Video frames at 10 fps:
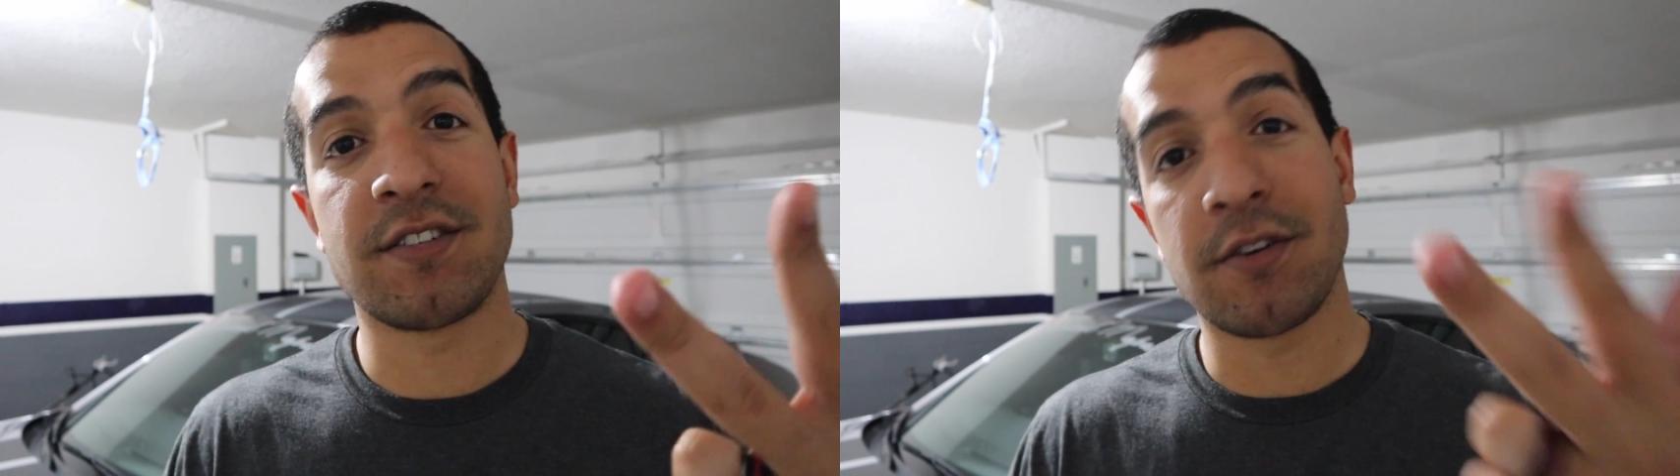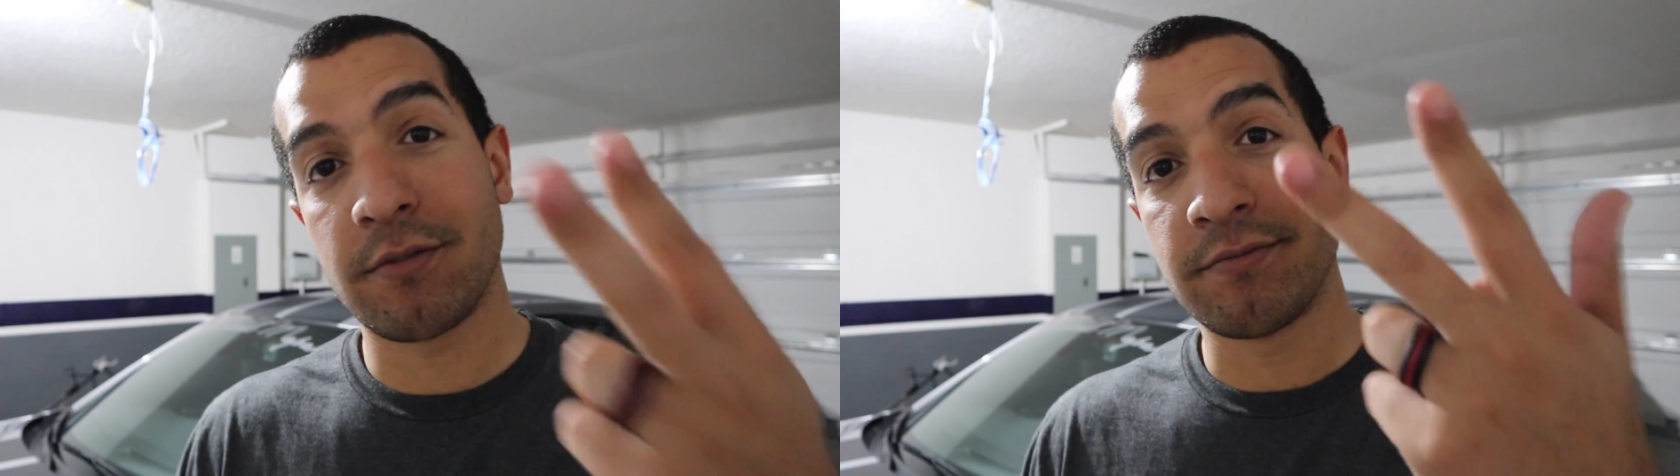
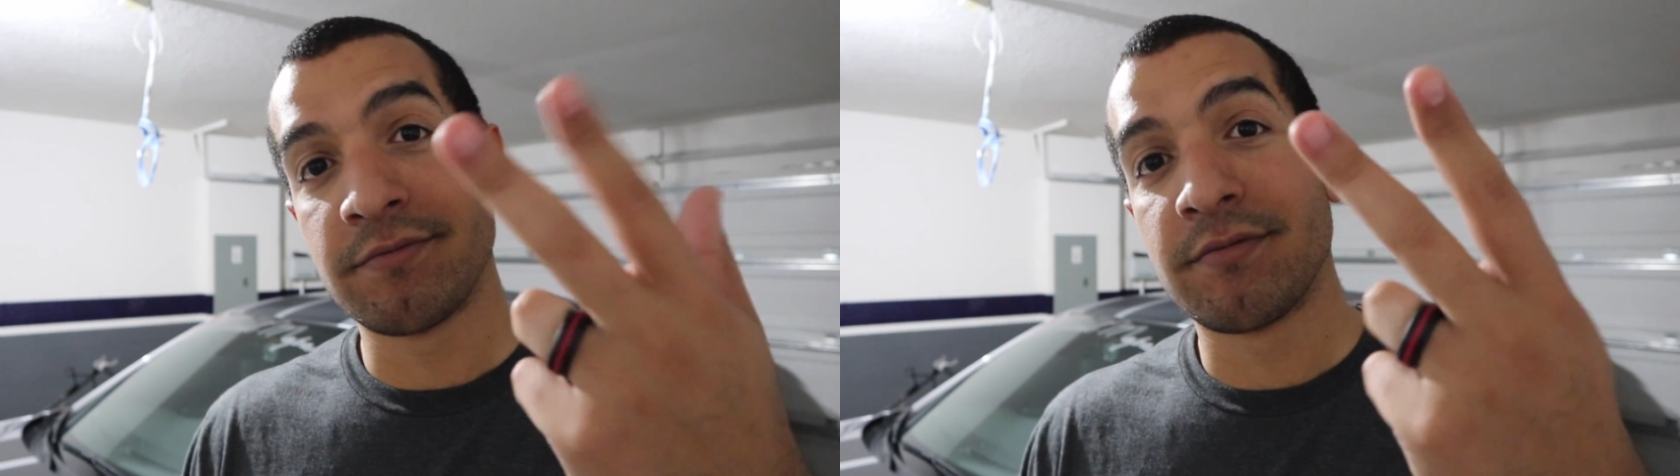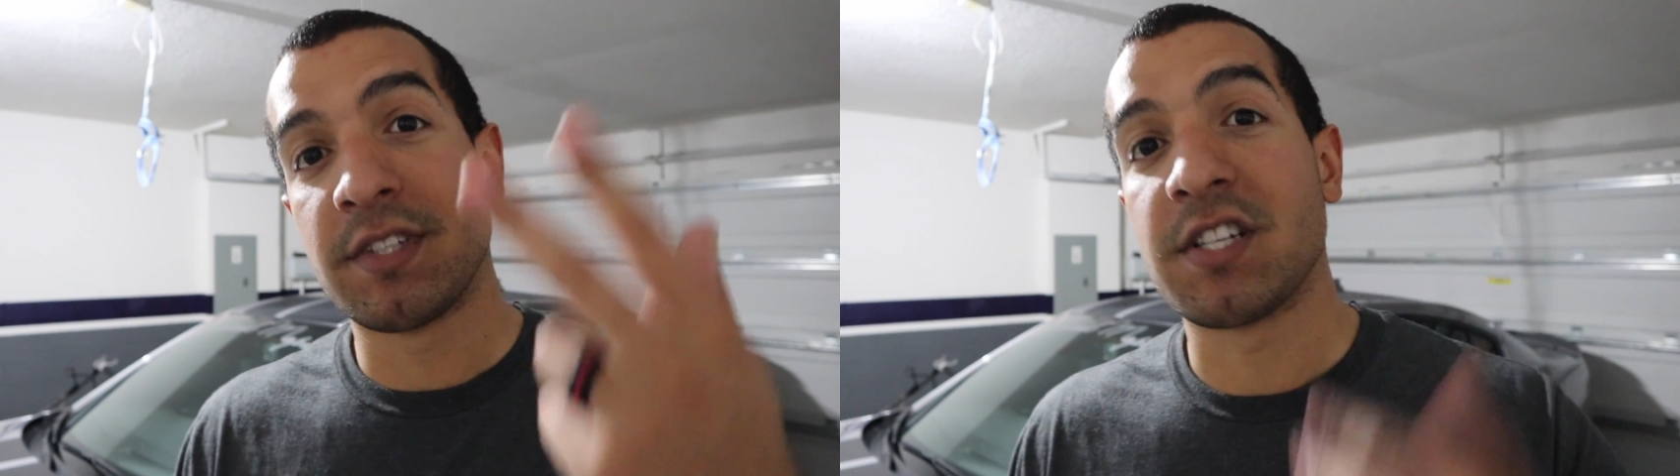So
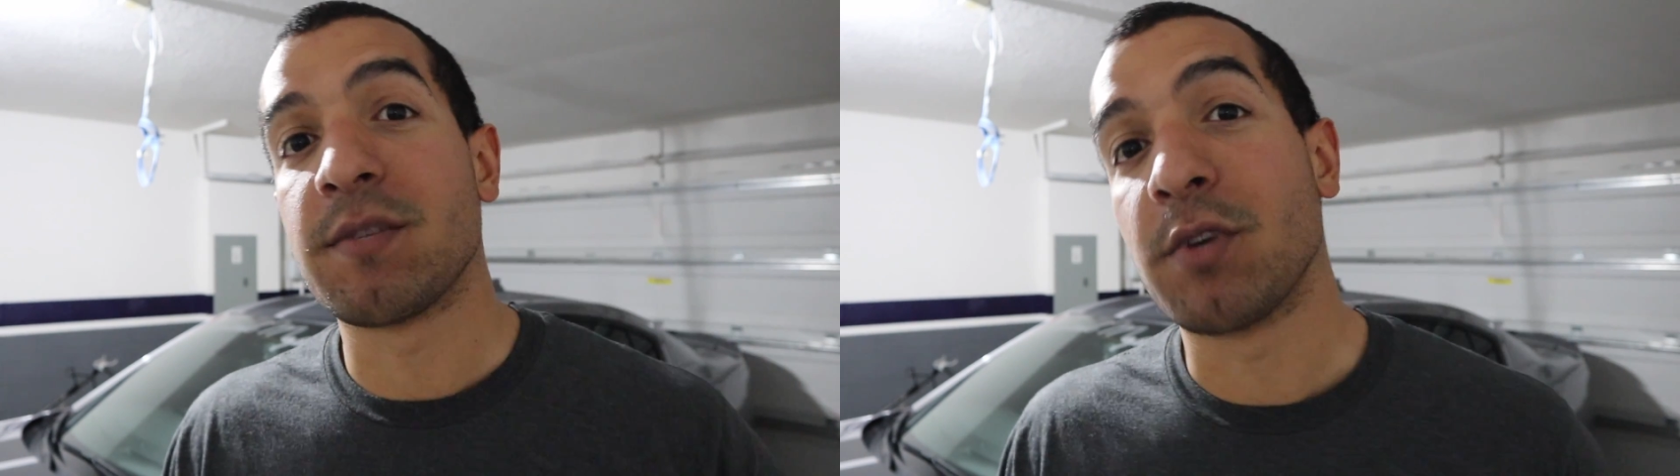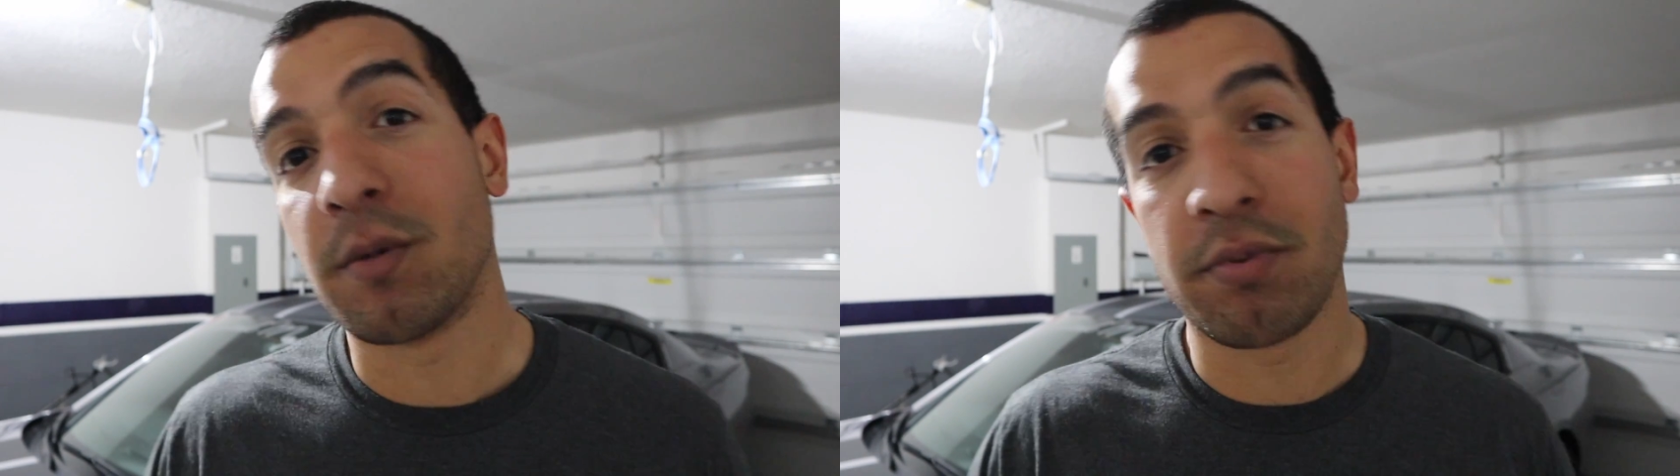there's
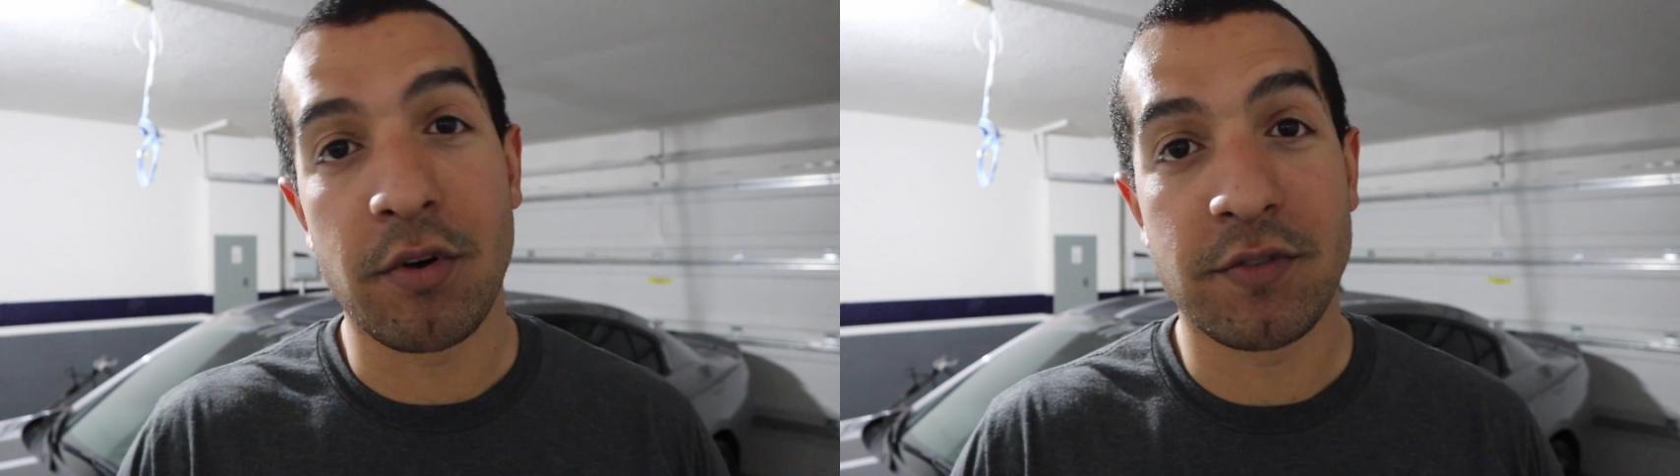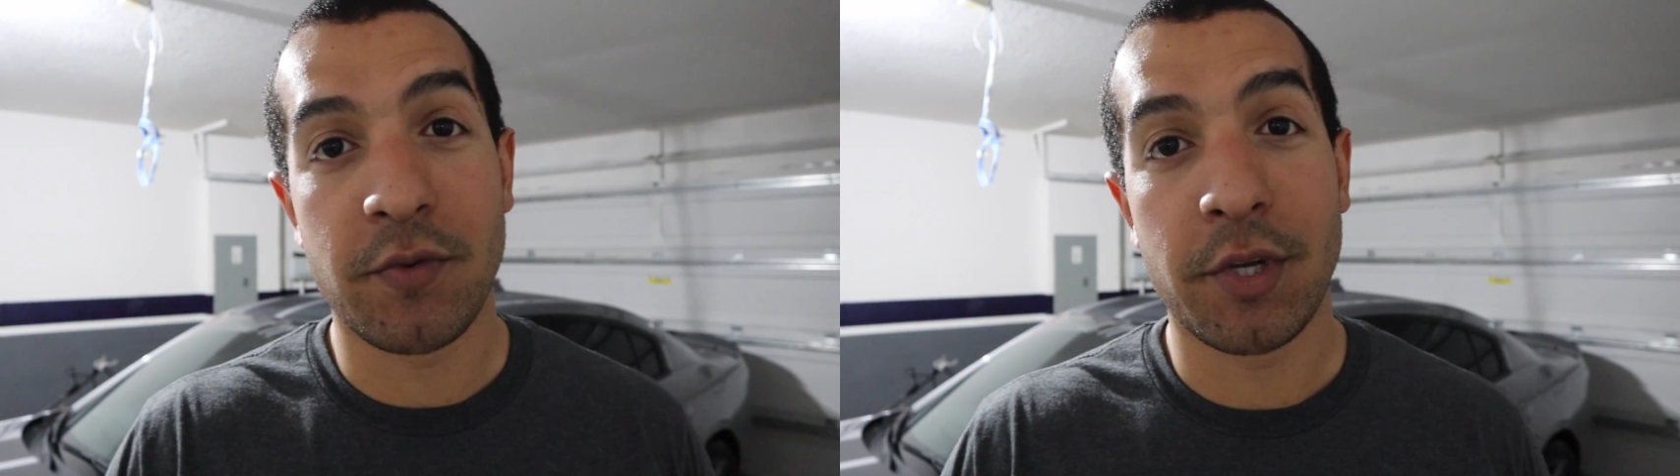some good
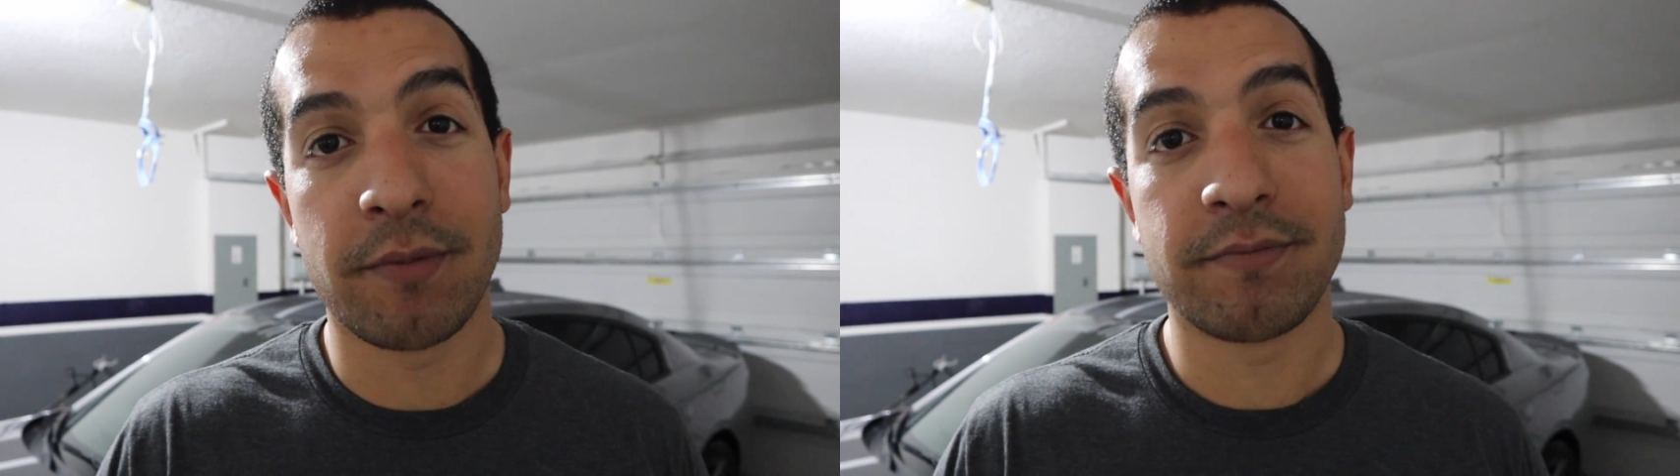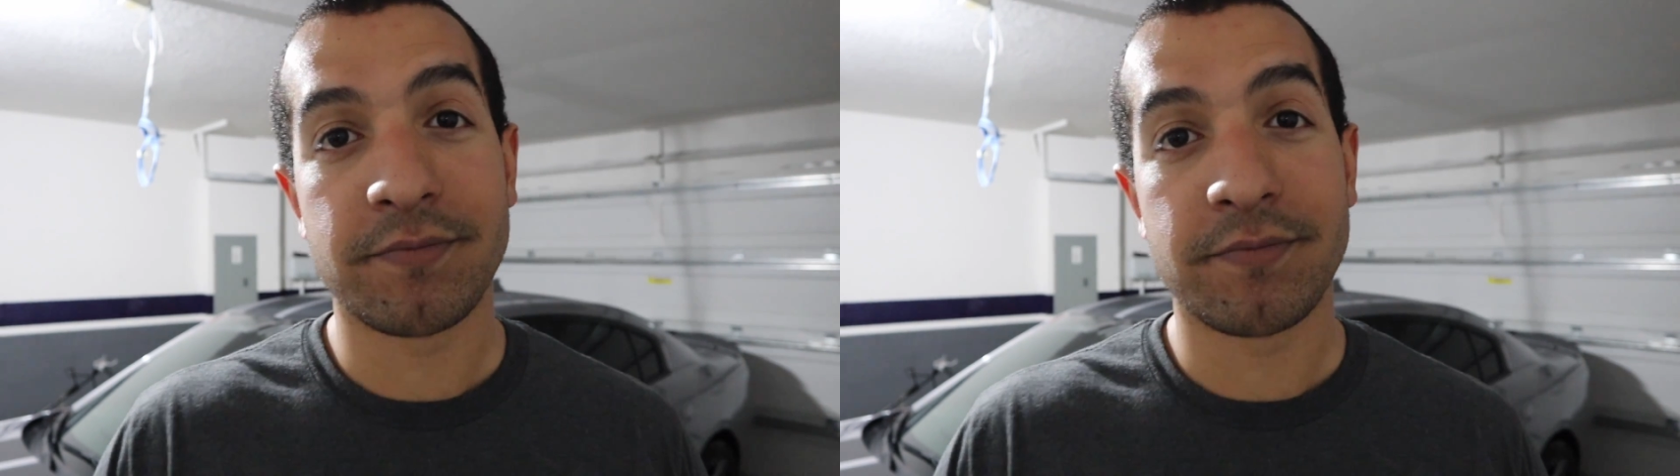pros for you.